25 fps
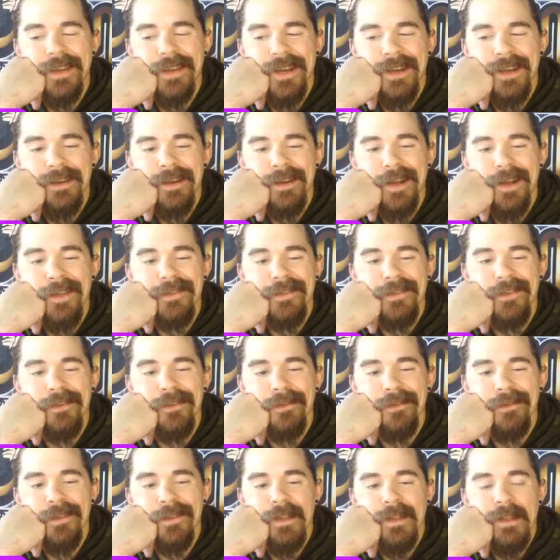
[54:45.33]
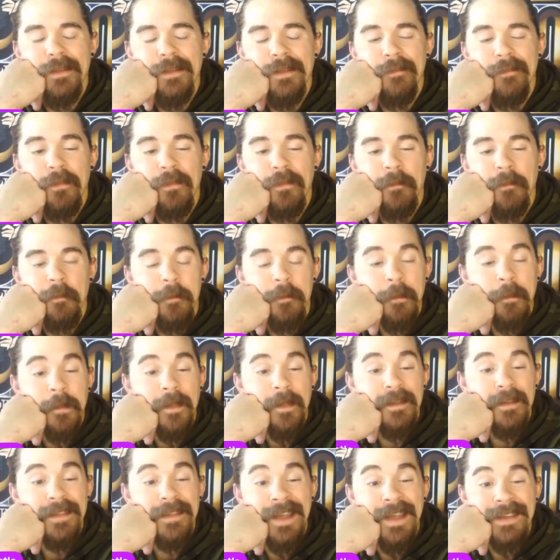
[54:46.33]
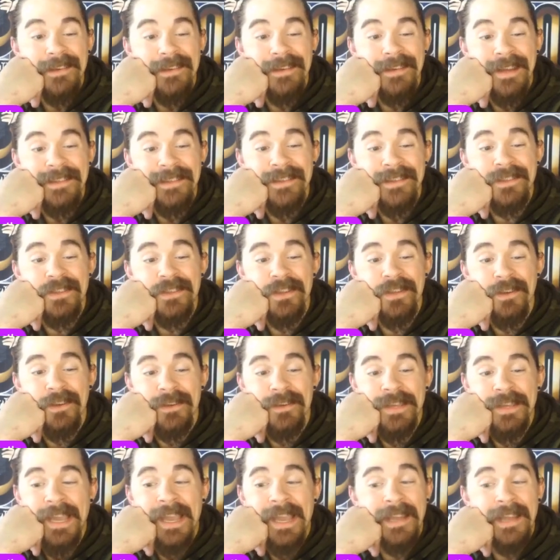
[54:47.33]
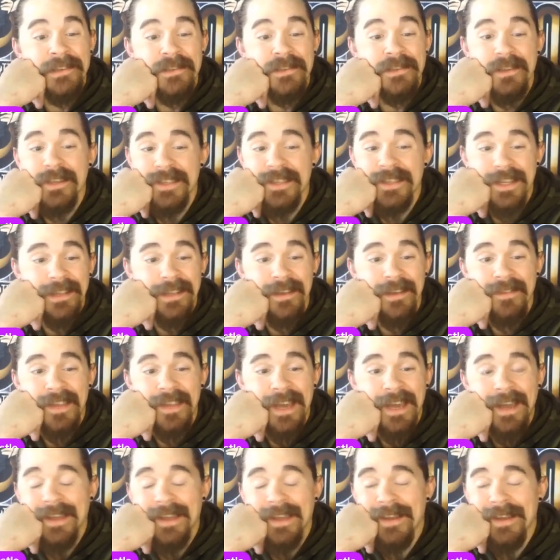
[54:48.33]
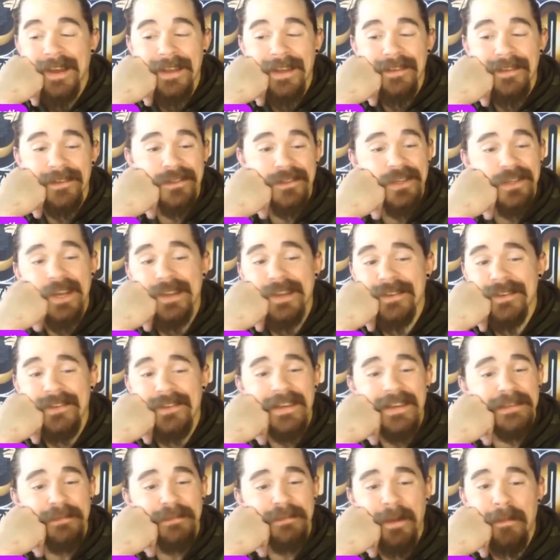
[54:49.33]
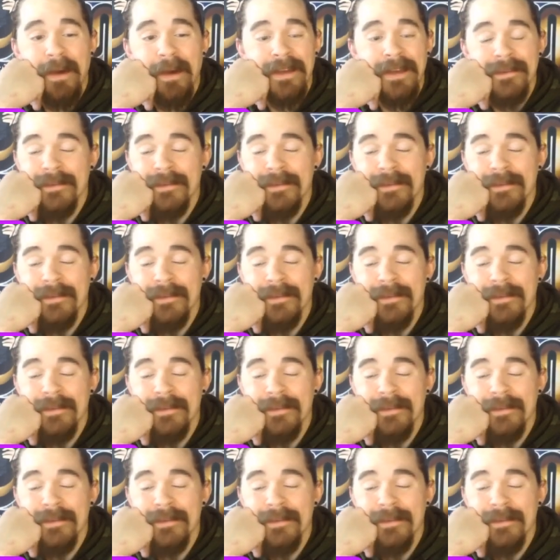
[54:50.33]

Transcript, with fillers: uh, also, not, not to shit on Cage because I love the guy. I, Chuck, Chuck's my bud,